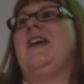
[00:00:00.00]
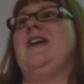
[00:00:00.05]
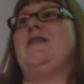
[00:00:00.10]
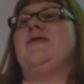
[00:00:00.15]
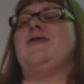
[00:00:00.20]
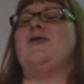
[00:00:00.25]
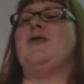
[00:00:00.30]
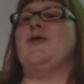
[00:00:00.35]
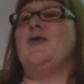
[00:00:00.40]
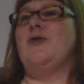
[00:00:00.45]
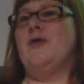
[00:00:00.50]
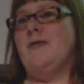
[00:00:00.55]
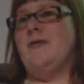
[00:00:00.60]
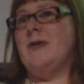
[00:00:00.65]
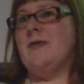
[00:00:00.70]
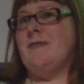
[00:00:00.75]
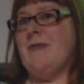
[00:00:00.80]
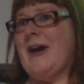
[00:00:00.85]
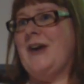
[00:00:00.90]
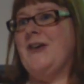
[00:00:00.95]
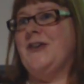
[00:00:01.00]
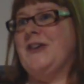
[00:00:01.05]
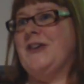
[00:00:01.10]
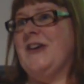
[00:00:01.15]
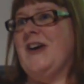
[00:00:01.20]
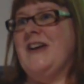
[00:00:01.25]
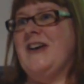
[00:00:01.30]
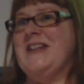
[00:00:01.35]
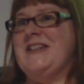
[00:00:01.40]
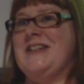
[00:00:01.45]
even though no one
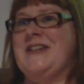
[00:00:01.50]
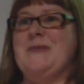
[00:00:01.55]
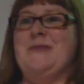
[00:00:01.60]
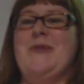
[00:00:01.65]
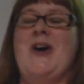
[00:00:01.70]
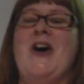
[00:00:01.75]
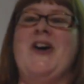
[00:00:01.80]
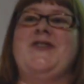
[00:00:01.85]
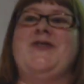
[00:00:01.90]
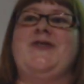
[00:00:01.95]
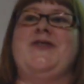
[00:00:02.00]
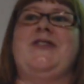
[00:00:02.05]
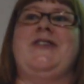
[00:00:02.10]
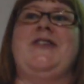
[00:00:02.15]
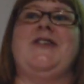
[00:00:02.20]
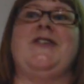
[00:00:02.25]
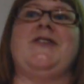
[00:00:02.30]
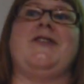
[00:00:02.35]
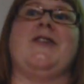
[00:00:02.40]
recognized him 100 years